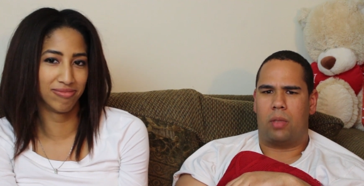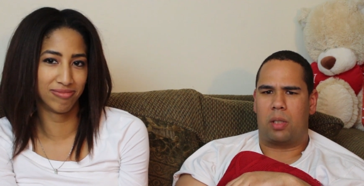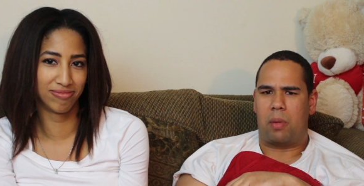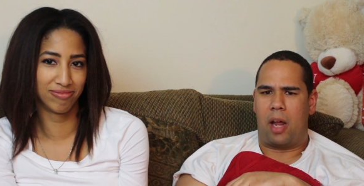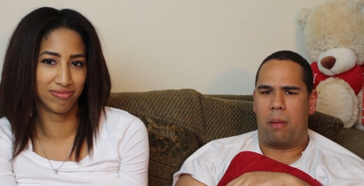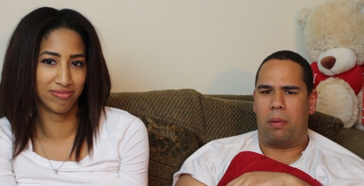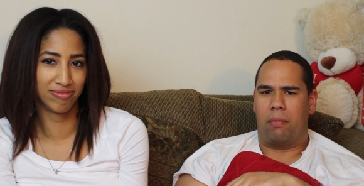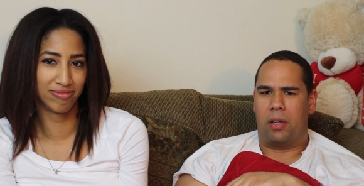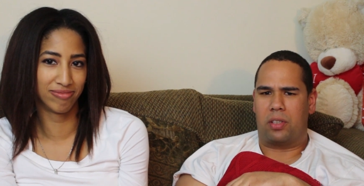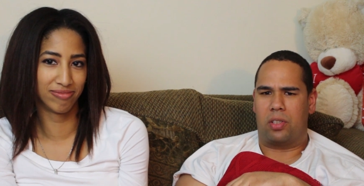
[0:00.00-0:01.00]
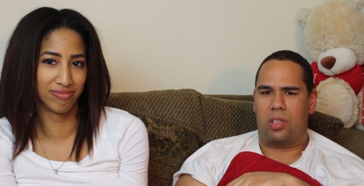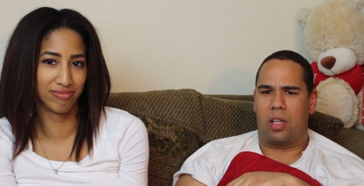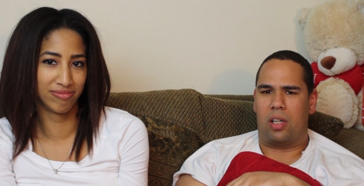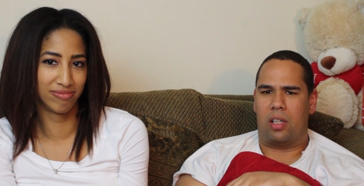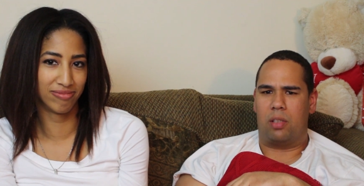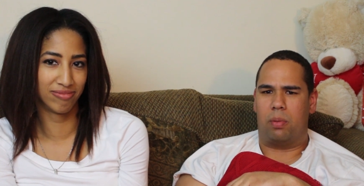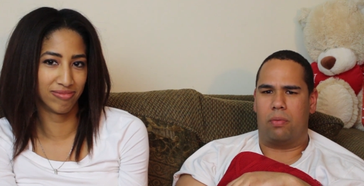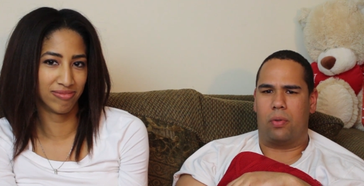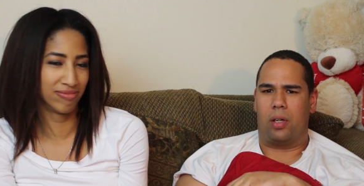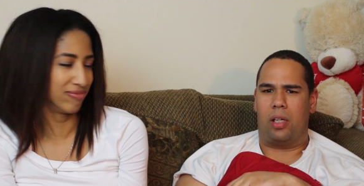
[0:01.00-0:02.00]
Speaker 1: That's my happy face on Sundays
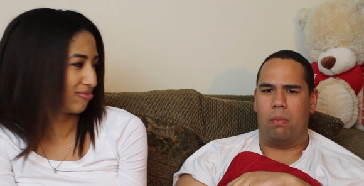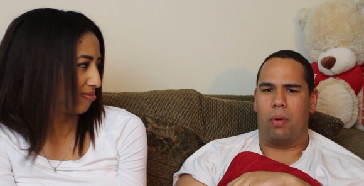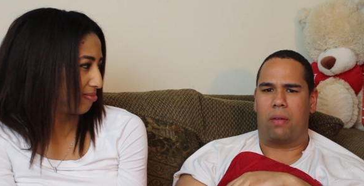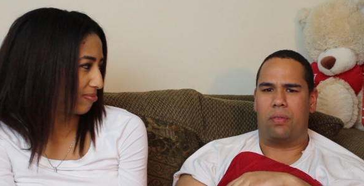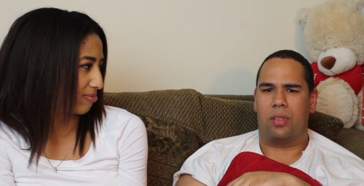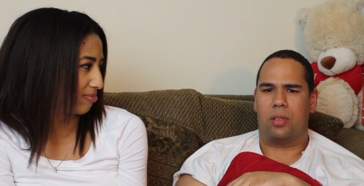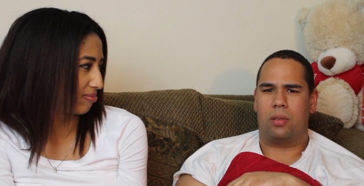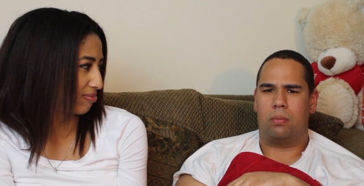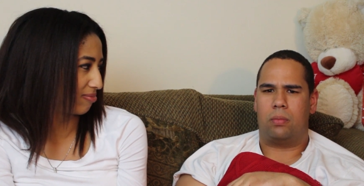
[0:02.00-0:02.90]
before I eat breakfast.